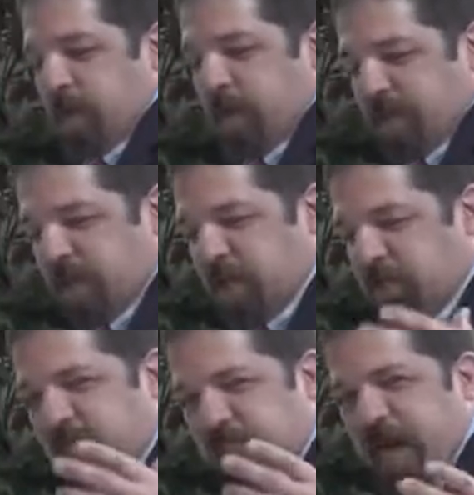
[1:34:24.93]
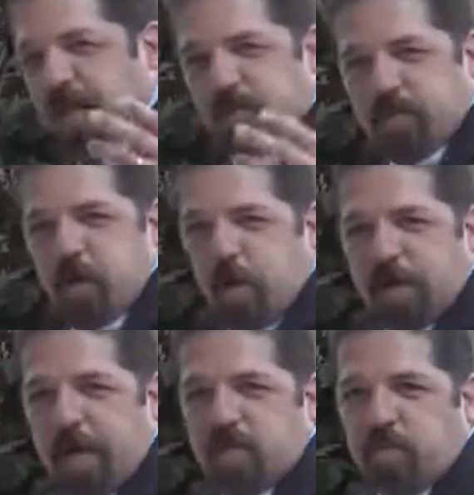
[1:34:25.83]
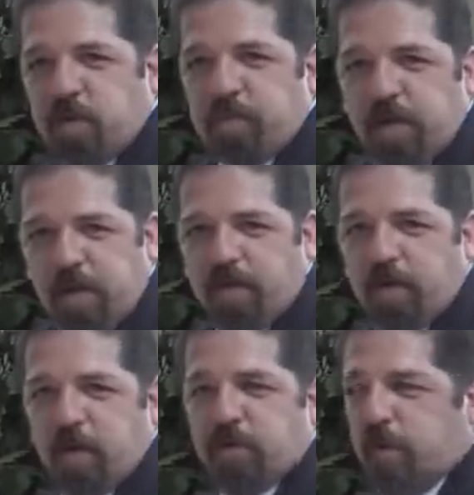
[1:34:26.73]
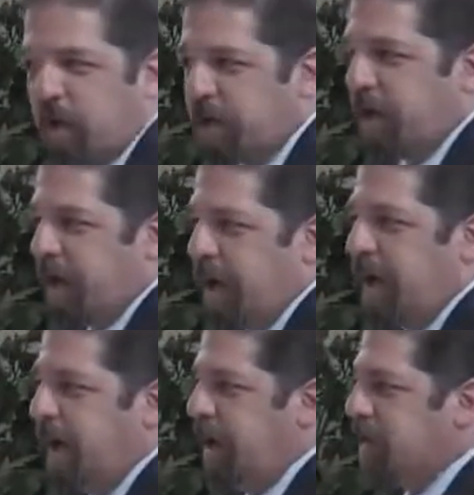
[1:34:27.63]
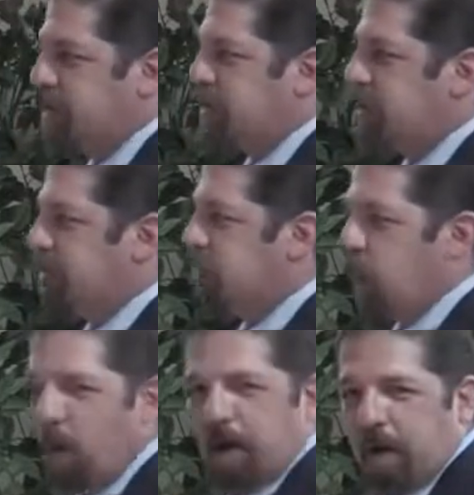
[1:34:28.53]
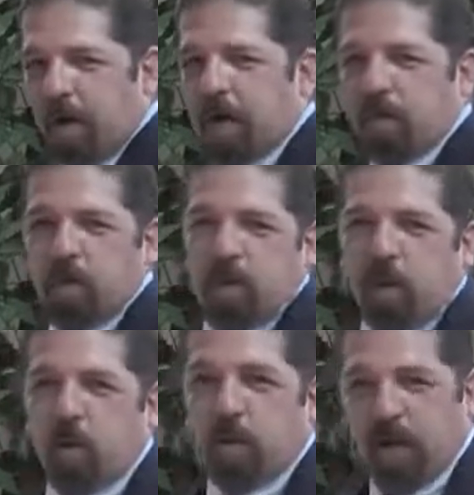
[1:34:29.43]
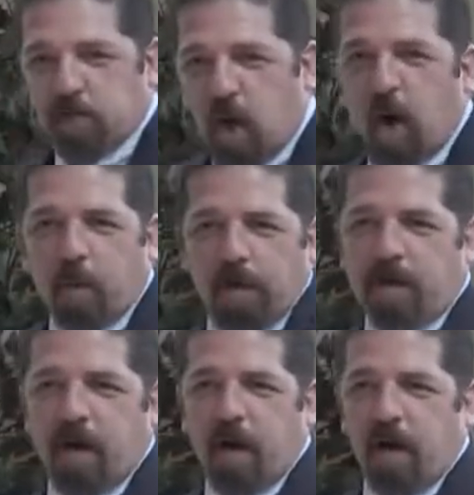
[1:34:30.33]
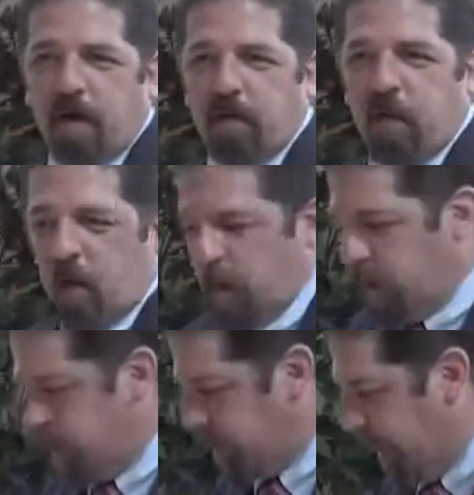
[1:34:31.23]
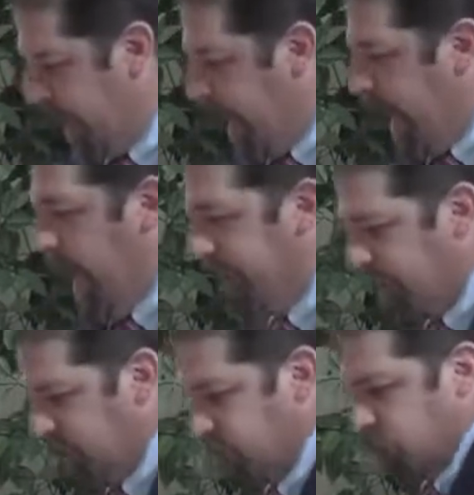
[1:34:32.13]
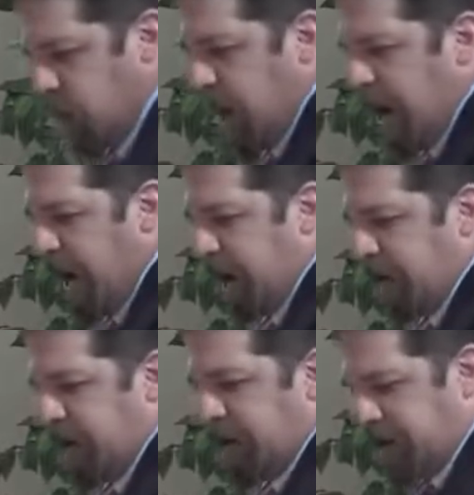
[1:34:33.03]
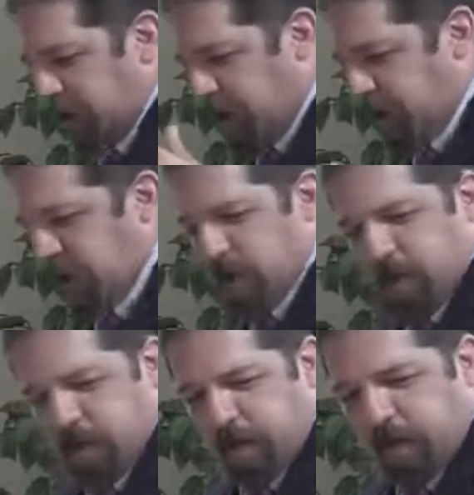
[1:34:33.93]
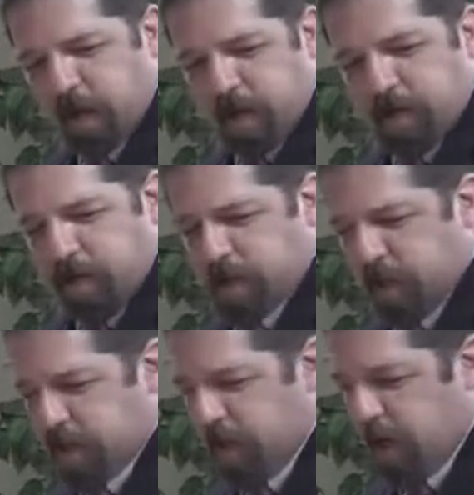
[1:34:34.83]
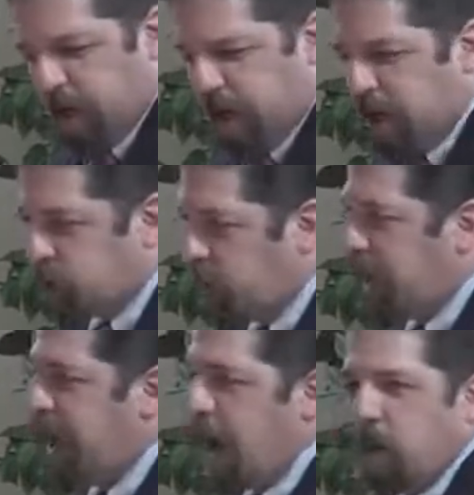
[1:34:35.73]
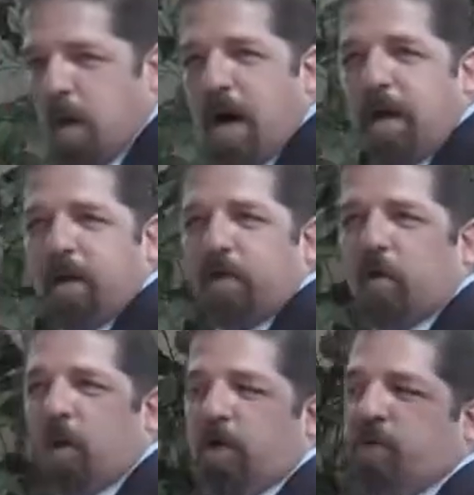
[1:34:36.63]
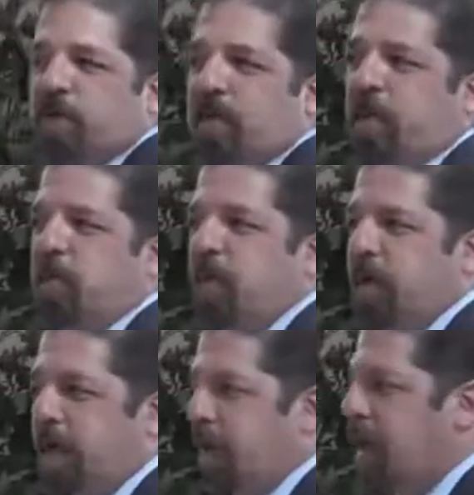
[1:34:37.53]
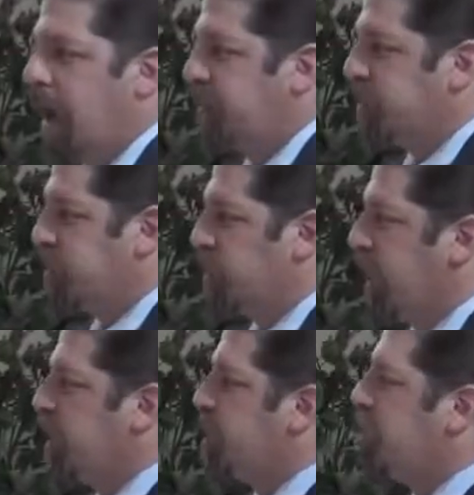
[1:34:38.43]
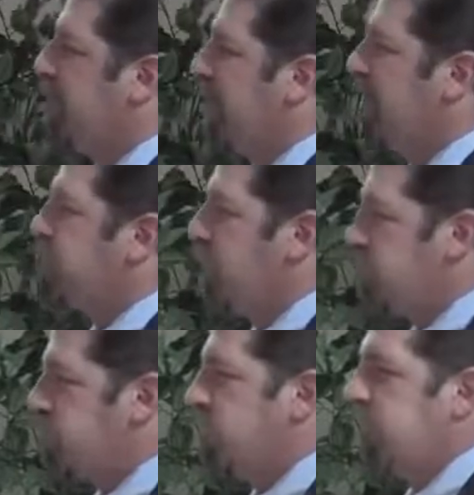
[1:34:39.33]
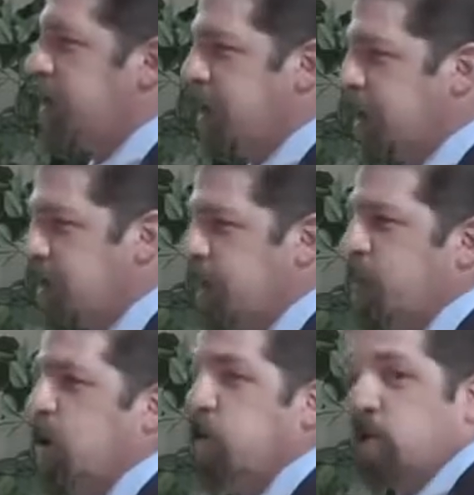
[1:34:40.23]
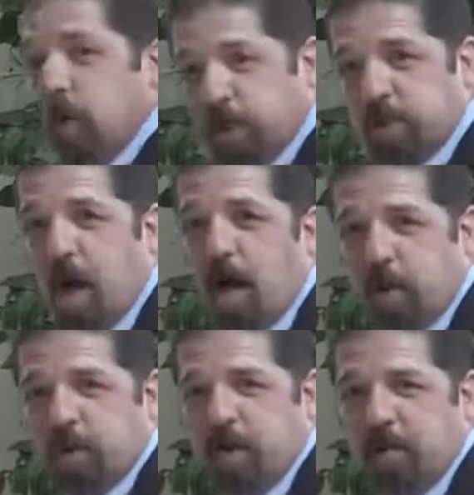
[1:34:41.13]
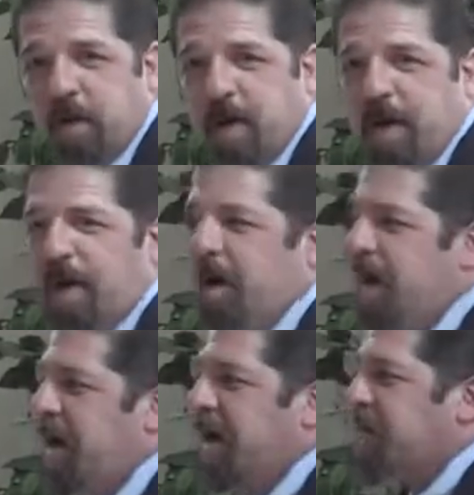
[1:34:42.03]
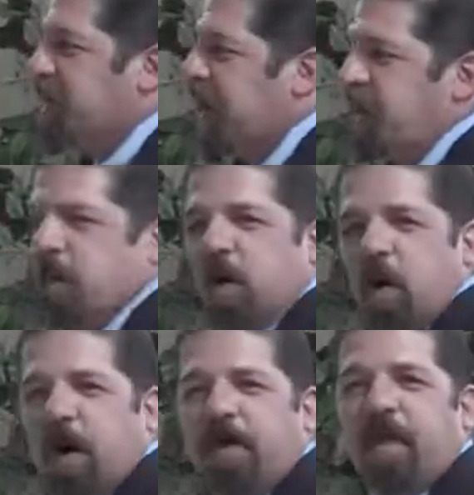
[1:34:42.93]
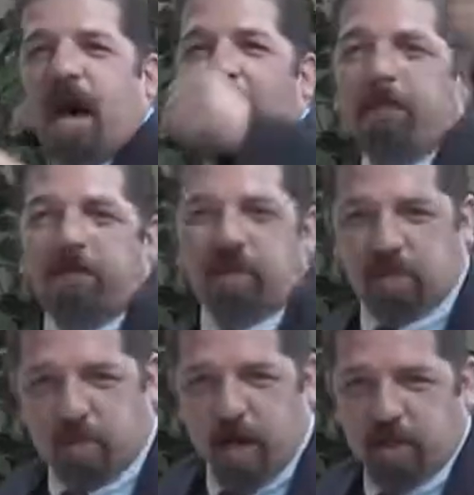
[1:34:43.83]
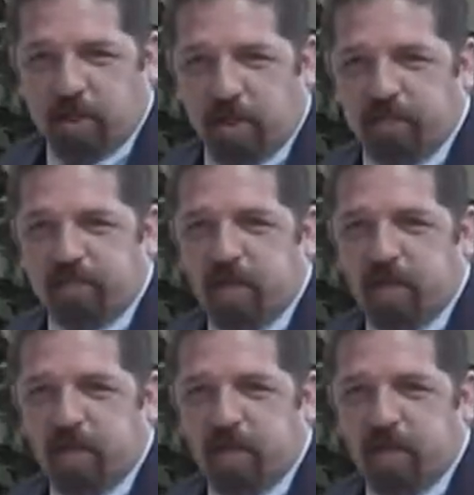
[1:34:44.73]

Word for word: This is the faith of the Old Testament believer. Certainly, it's more clear in the New, but it's already there in the Old. And this is why, and I said, I think I hinted at this, it's really ironic that Christians have been moving in an opposite direction, because what's true in contemporary Jewish scholarship is that they've been going in the opposite direction.